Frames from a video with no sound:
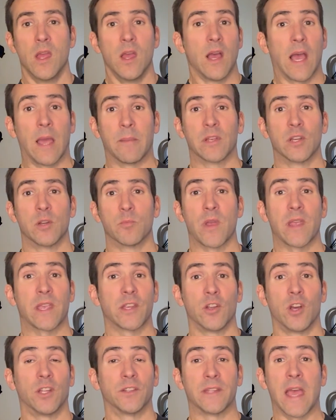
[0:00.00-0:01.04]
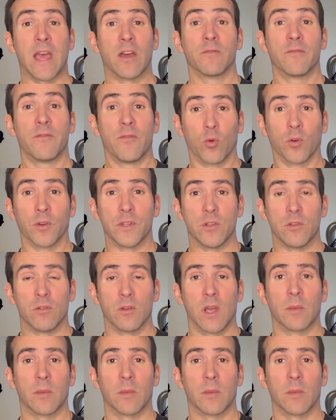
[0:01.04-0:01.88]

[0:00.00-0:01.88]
I'm going to break it all down for you.